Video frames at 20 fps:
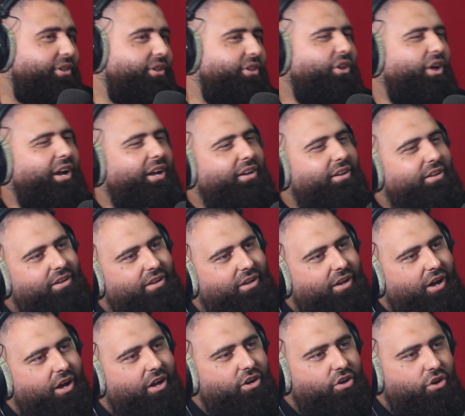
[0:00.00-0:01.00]
Like,
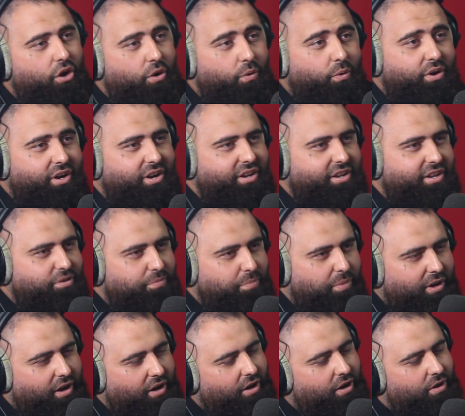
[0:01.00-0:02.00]
I know what it is,
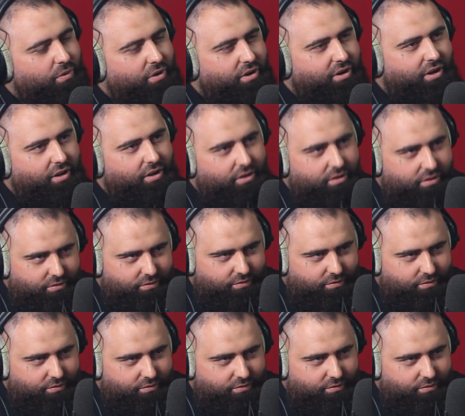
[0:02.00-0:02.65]
but I don't want to